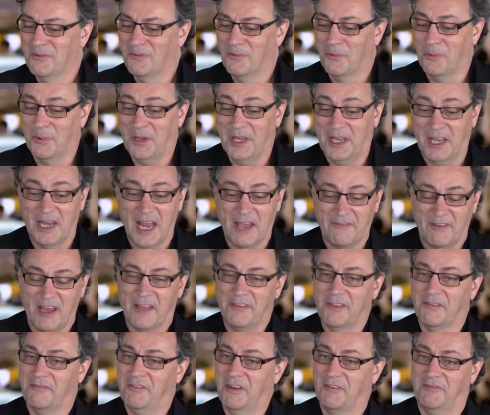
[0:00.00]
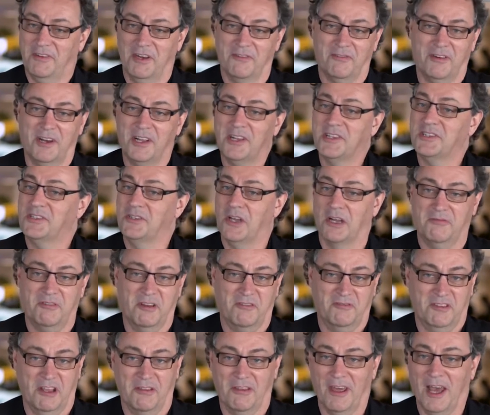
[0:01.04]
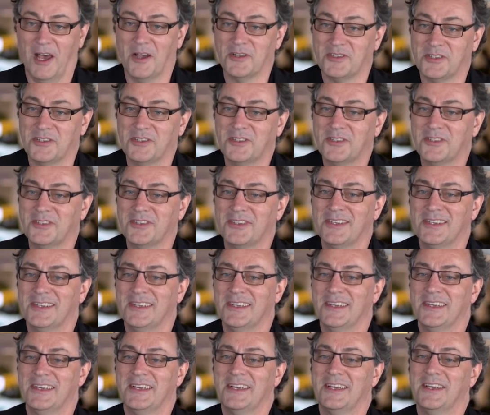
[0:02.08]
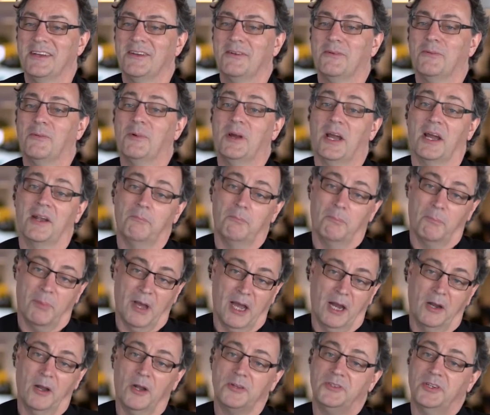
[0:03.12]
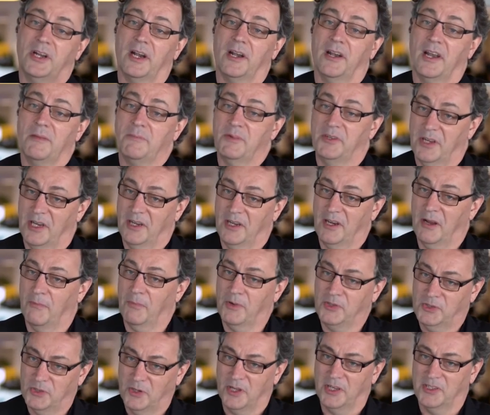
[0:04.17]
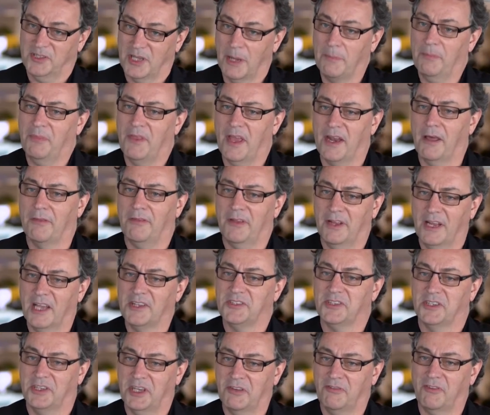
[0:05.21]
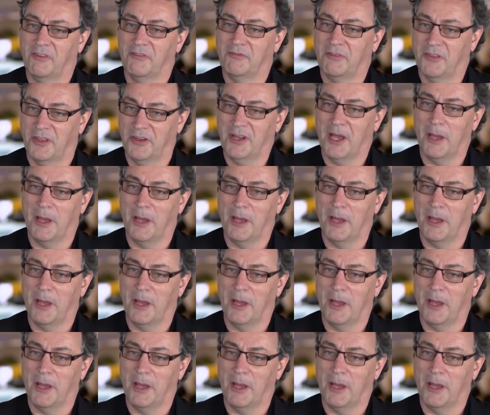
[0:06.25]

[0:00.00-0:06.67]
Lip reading: We can have 150 friends, not 50,000. We are biologically limited, and we should accept that, I think, as a given for the